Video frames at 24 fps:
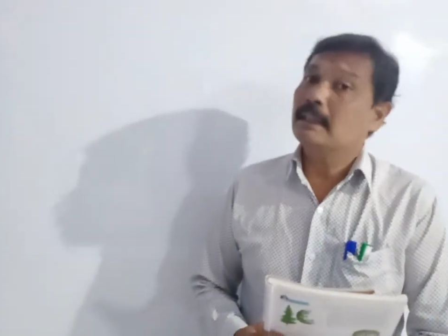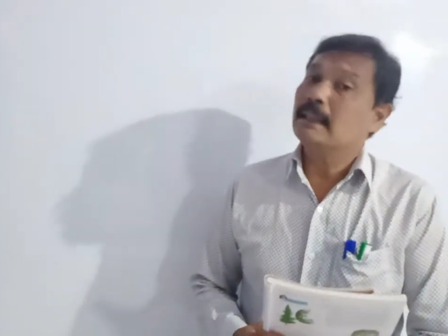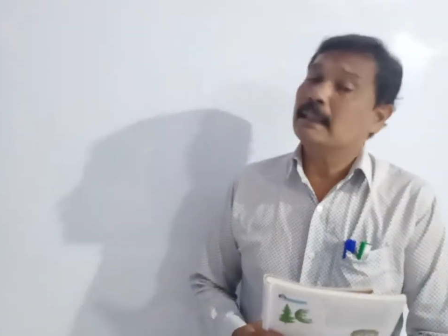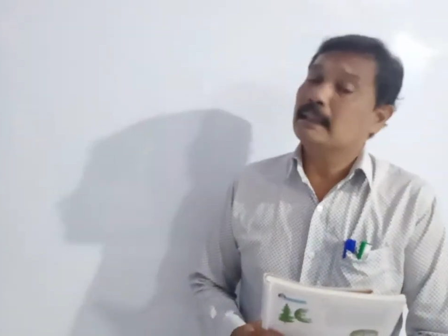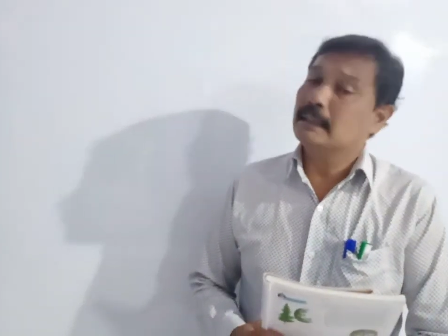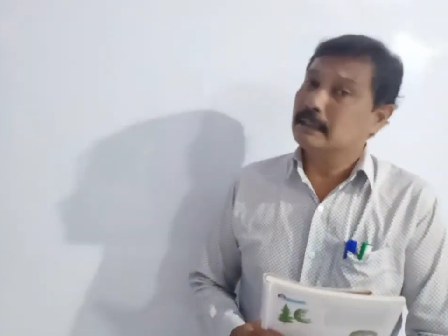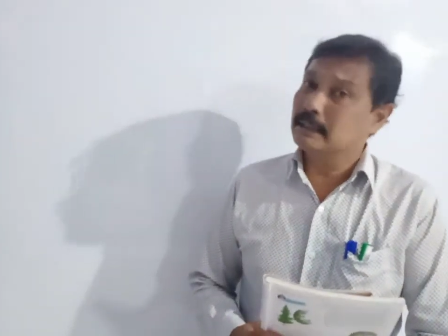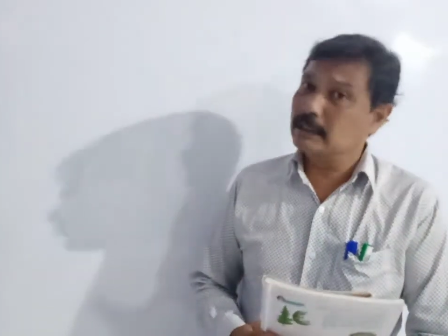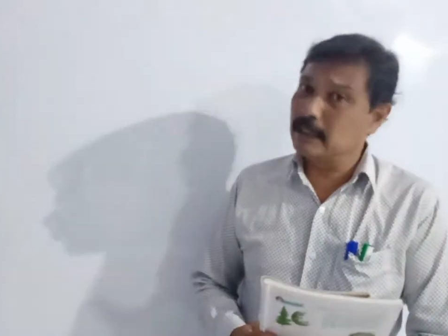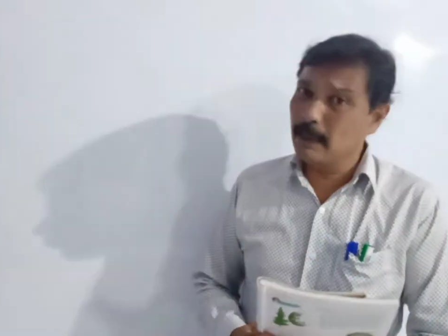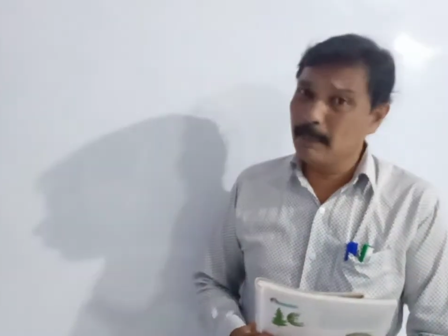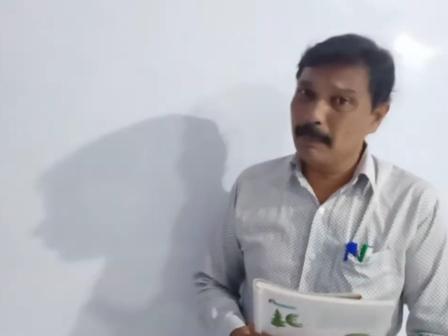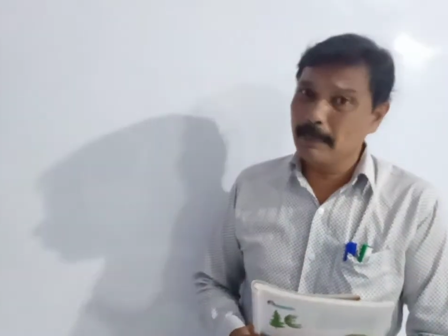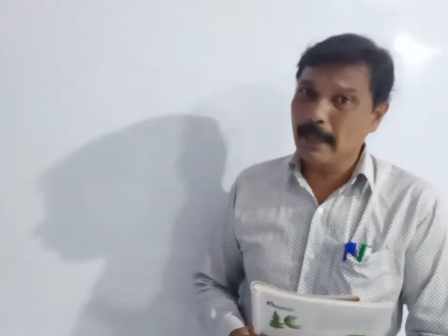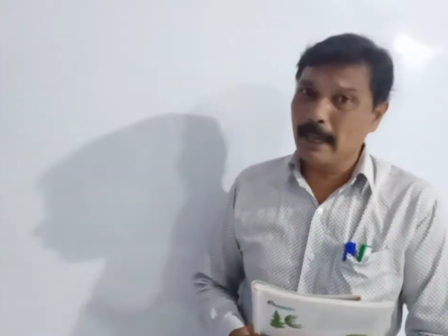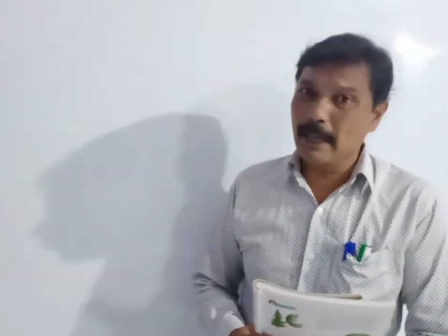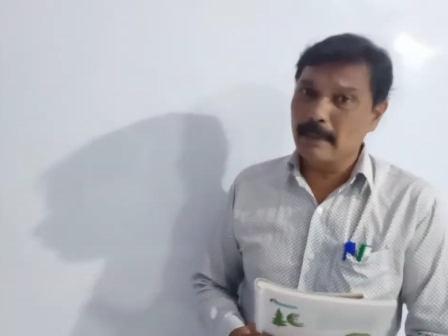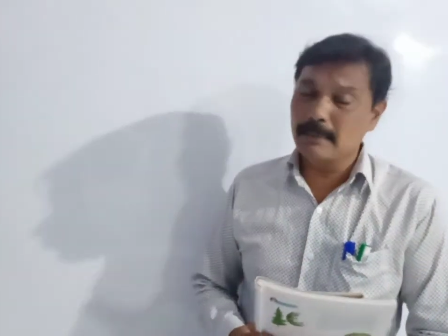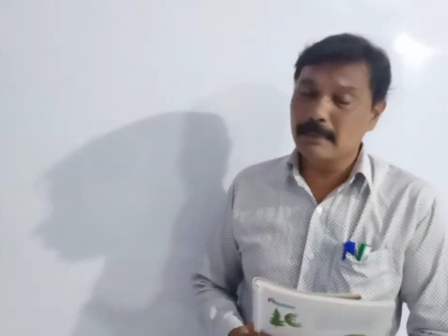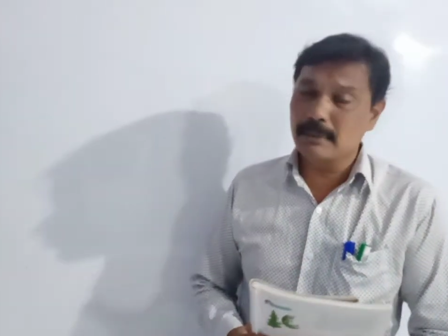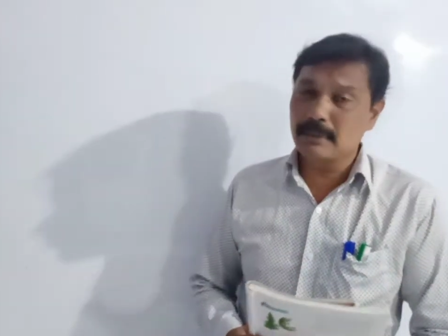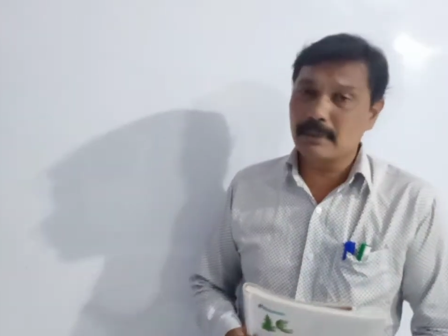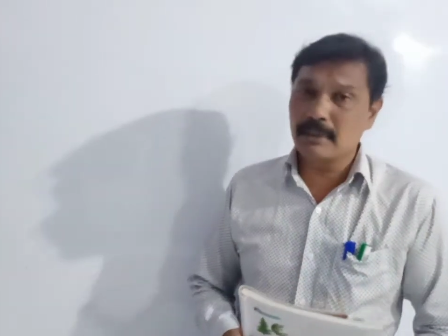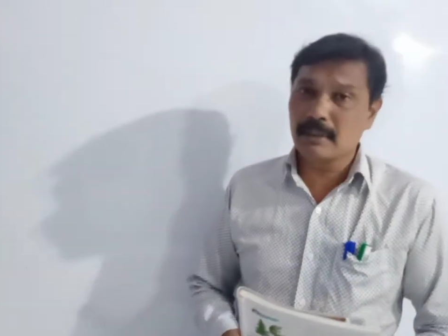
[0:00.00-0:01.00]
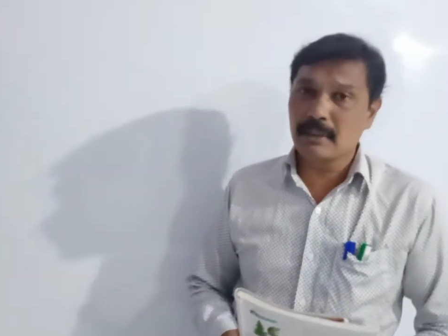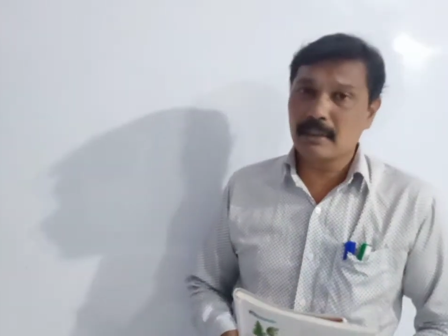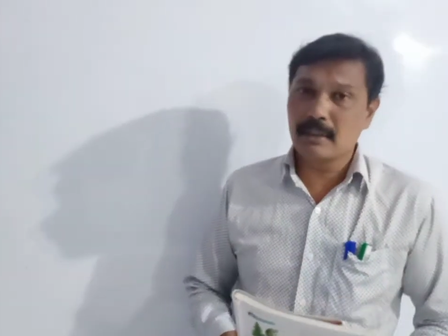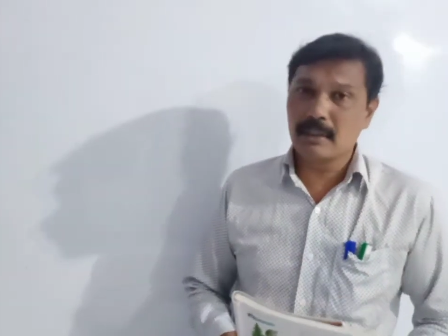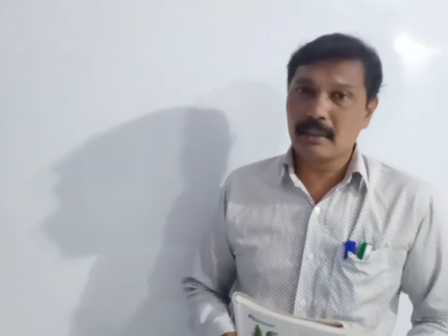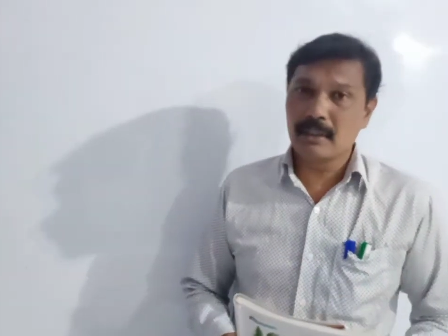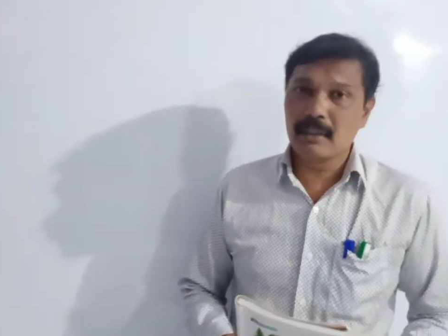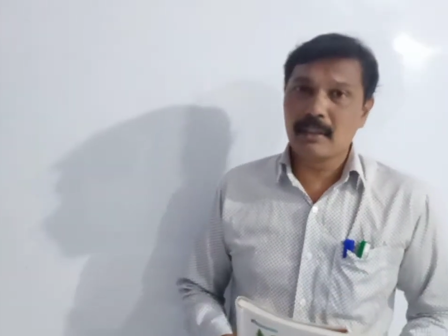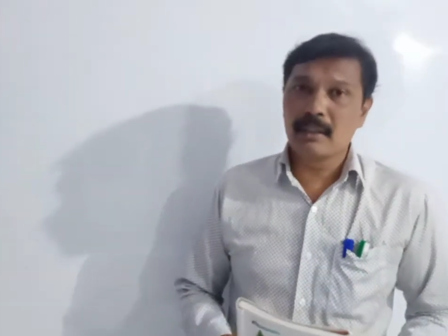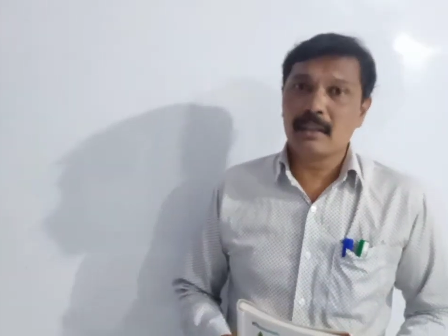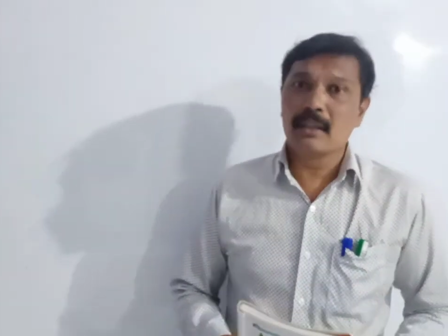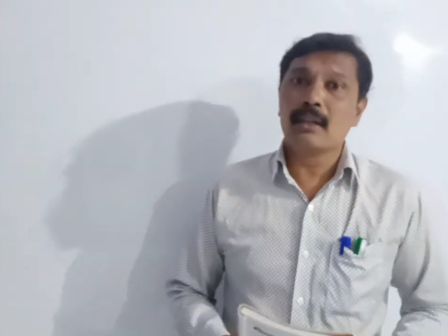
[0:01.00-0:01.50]

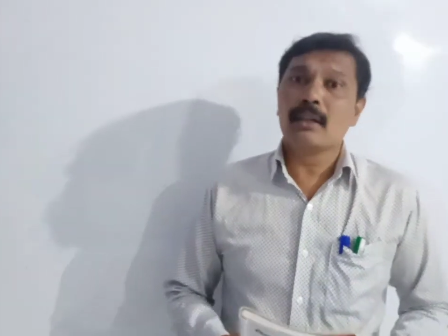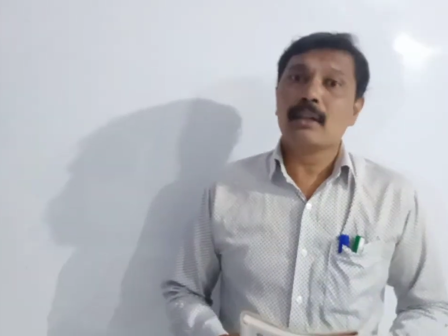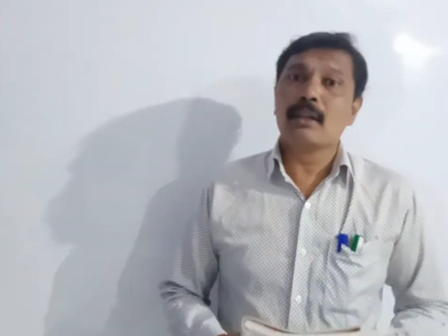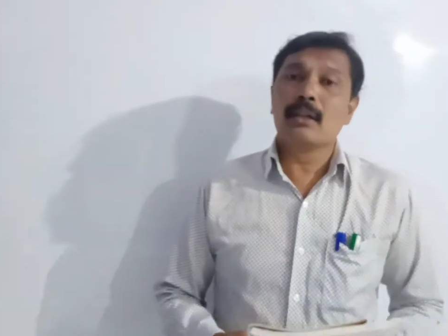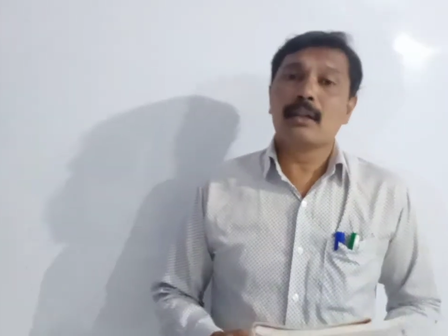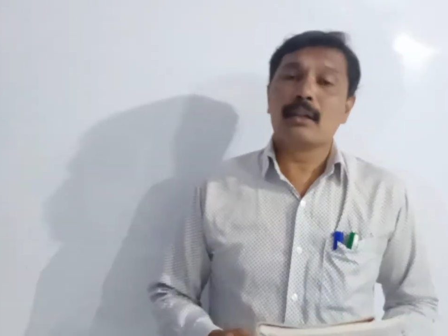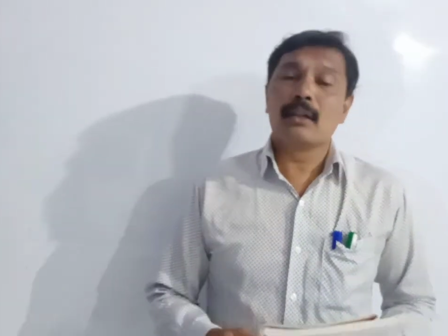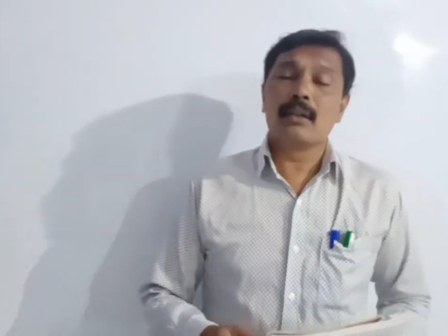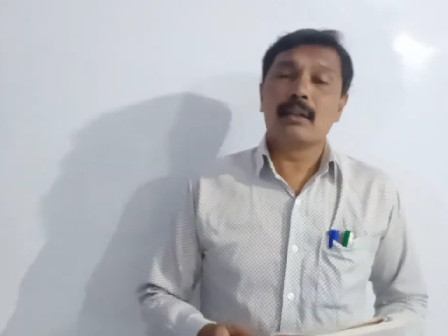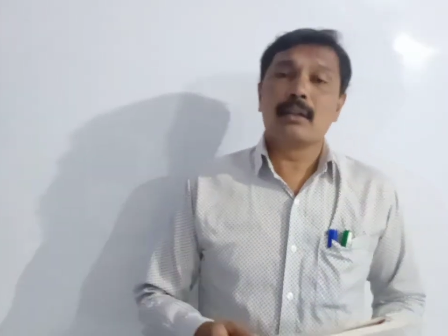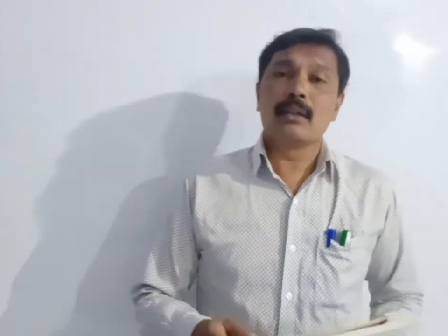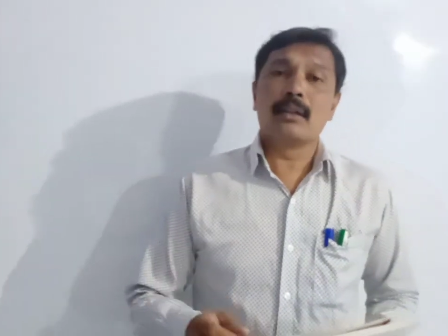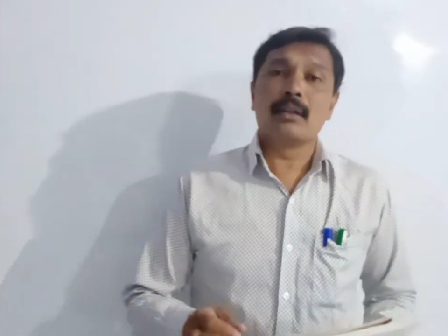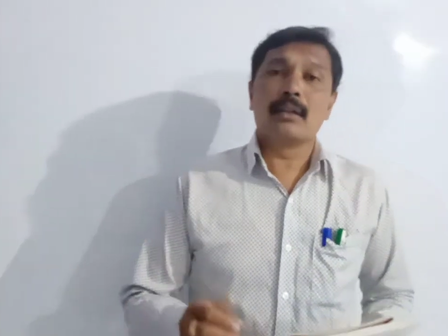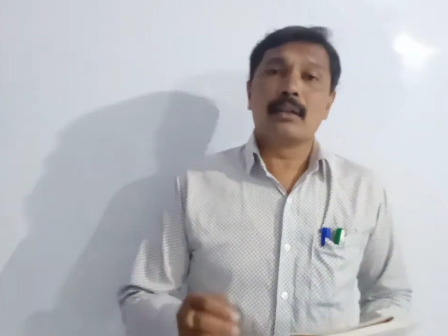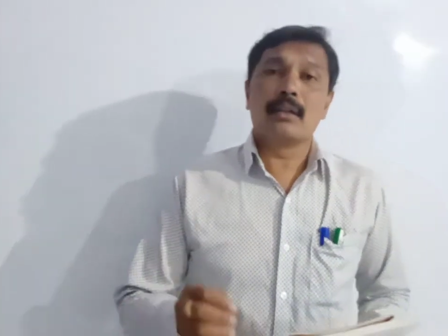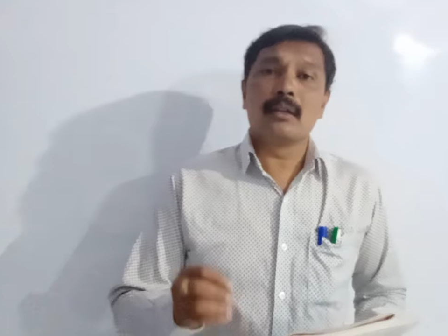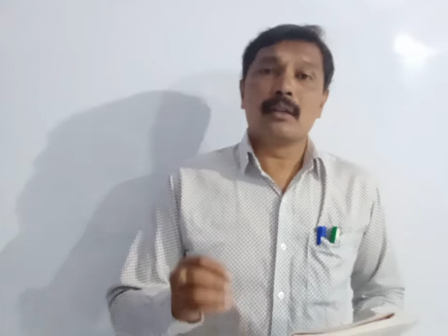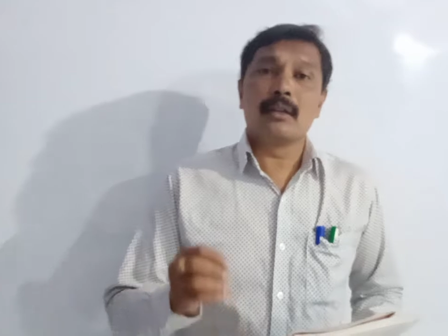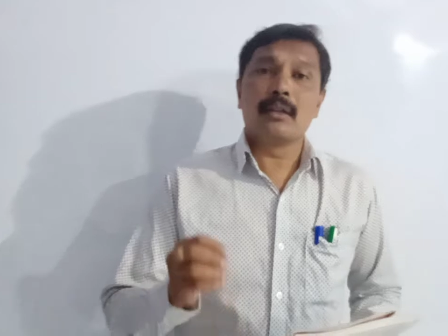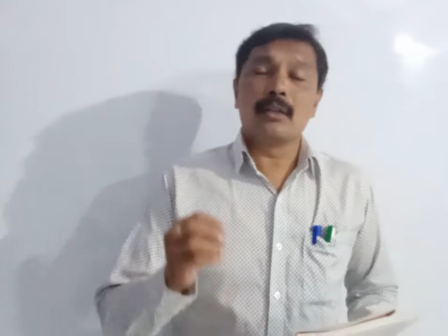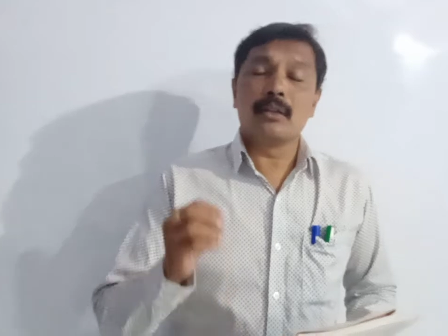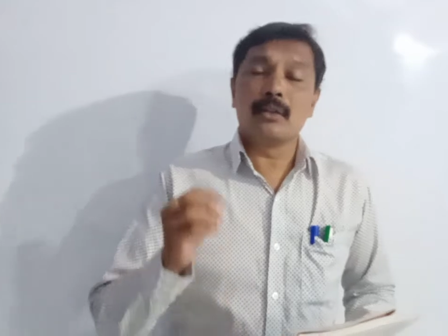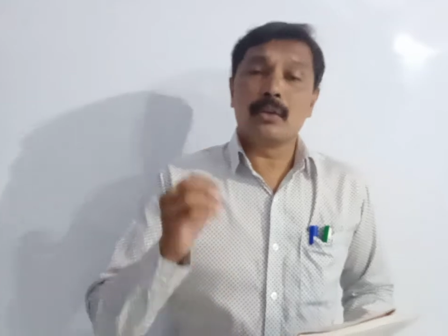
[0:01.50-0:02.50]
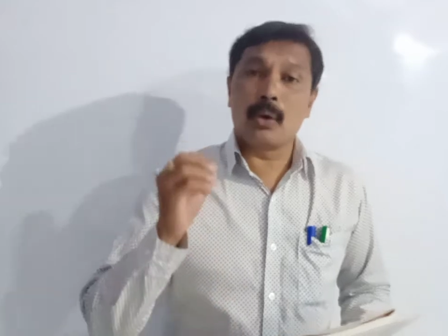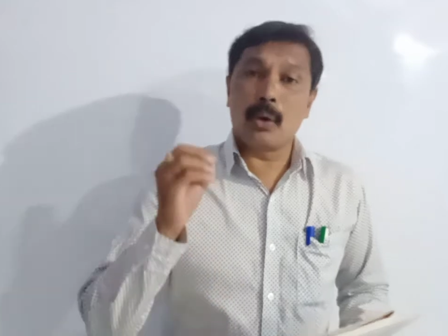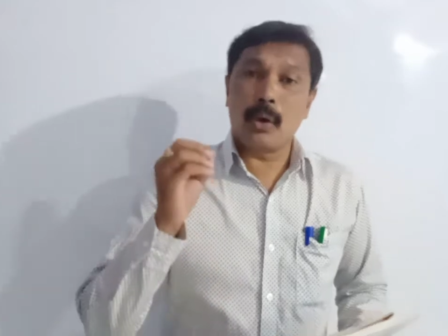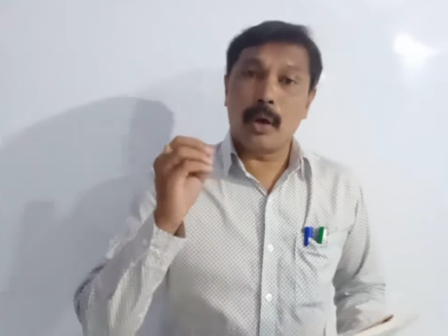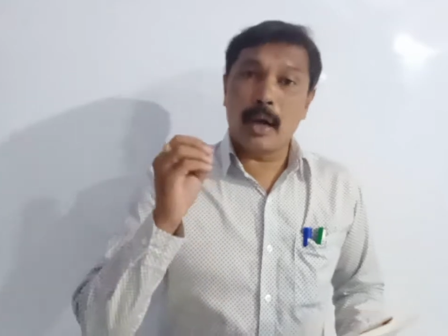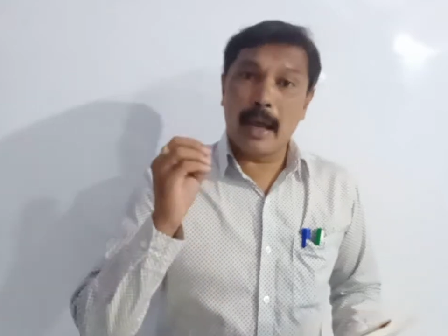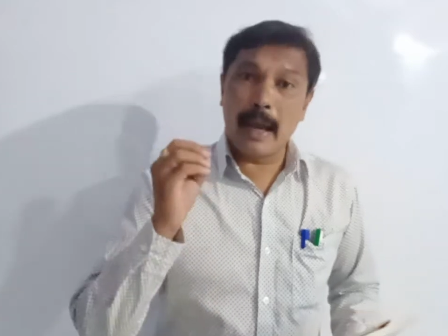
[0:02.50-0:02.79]
Sometimes the